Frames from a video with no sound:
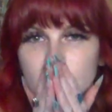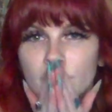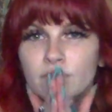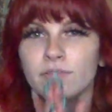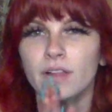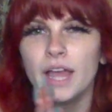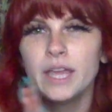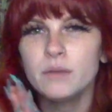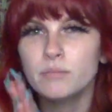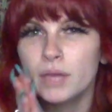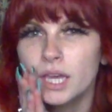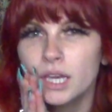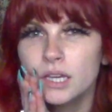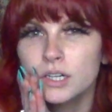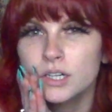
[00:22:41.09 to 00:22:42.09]
Flying
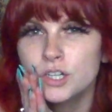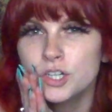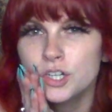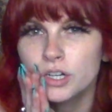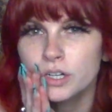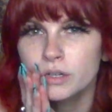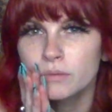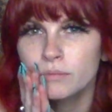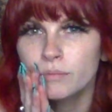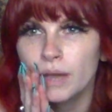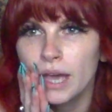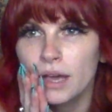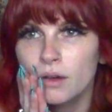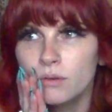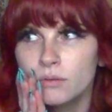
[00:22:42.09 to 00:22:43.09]
Pig or
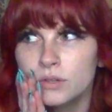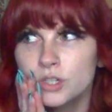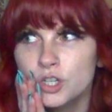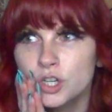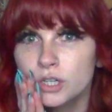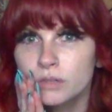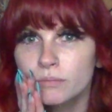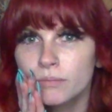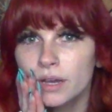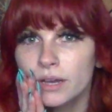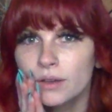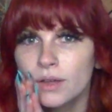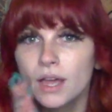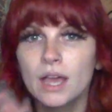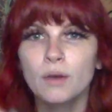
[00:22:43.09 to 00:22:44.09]
Schoenbau.
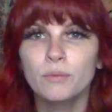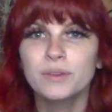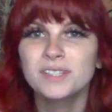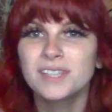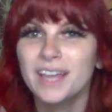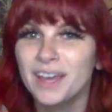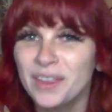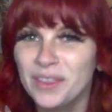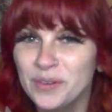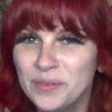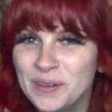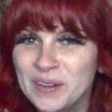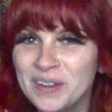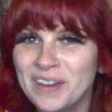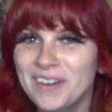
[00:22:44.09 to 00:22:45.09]
What's that other
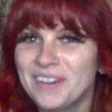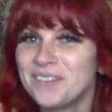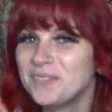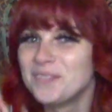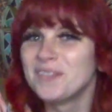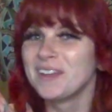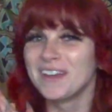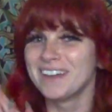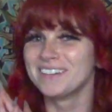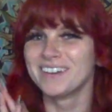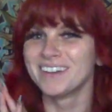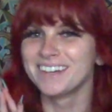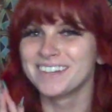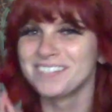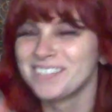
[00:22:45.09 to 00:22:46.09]
one called? I'm
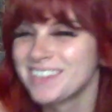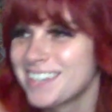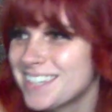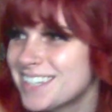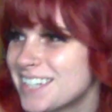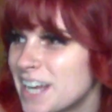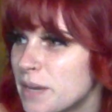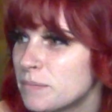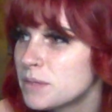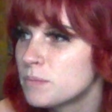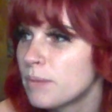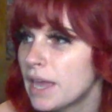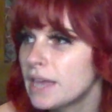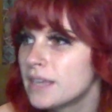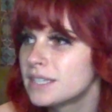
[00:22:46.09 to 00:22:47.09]
not good with these names,
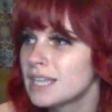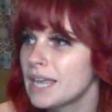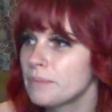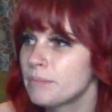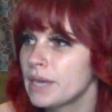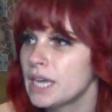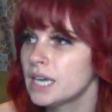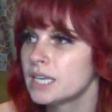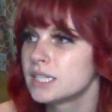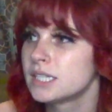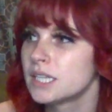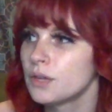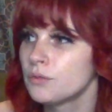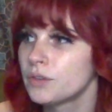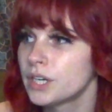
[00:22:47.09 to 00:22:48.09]
but it's like pink and
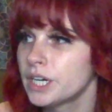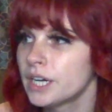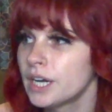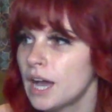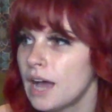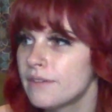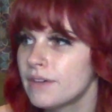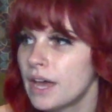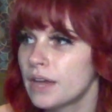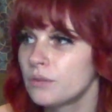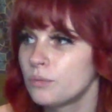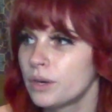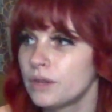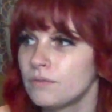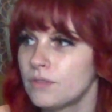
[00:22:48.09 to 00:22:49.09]
silver. I've had
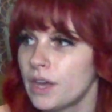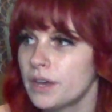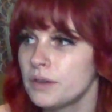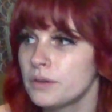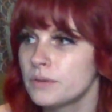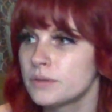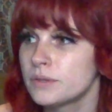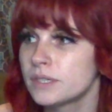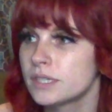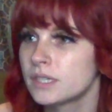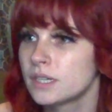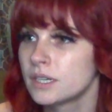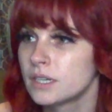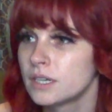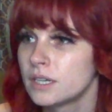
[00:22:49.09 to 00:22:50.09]
one of those.
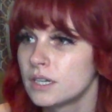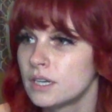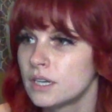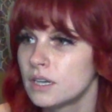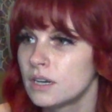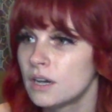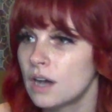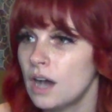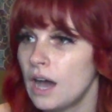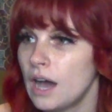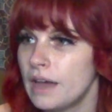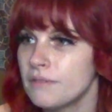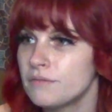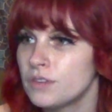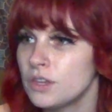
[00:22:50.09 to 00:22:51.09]

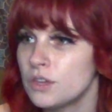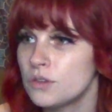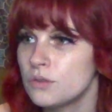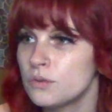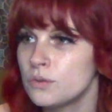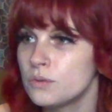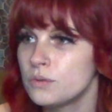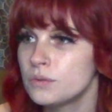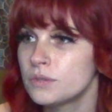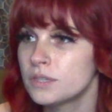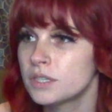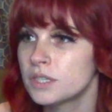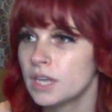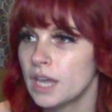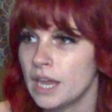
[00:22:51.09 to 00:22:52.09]
I've
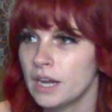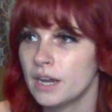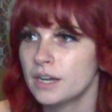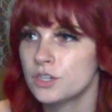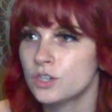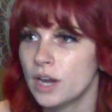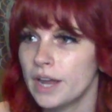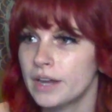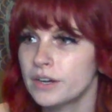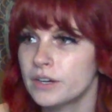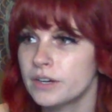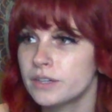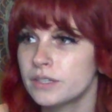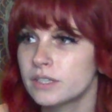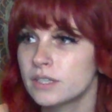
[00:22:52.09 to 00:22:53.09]
used canine
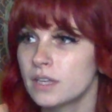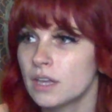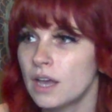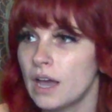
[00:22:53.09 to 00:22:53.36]
dryers.